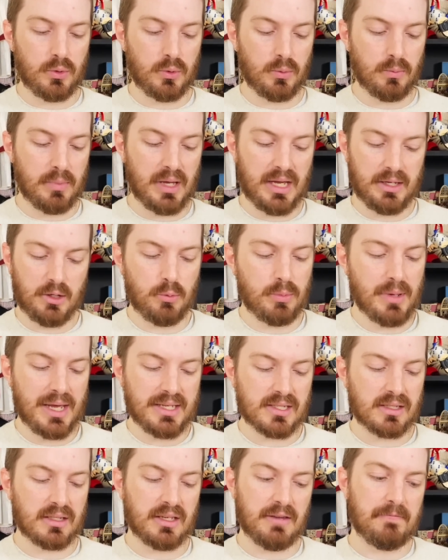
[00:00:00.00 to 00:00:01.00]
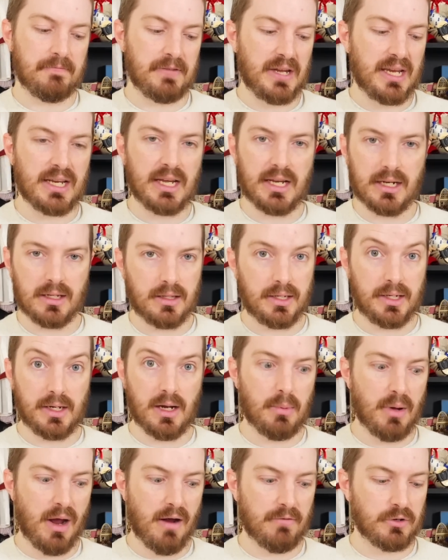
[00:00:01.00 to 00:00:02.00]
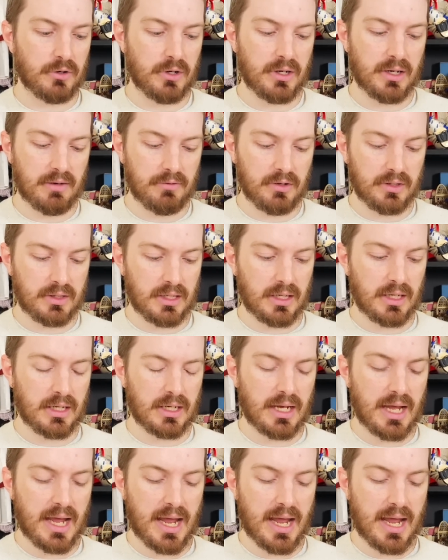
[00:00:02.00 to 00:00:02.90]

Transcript: but you basically feed it and clean up after it and everything,